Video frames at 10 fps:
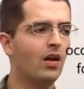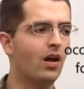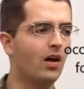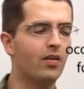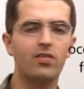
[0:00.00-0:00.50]

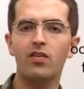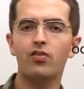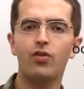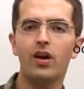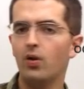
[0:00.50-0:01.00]

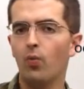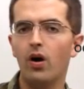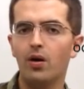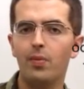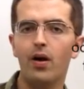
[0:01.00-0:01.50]
sunscreen and
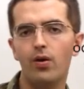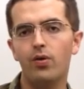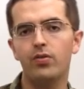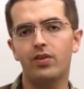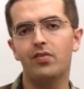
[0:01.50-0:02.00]
water
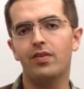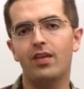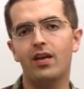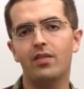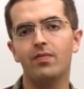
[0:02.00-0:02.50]
bottles and
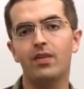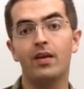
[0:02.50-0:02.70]
everything,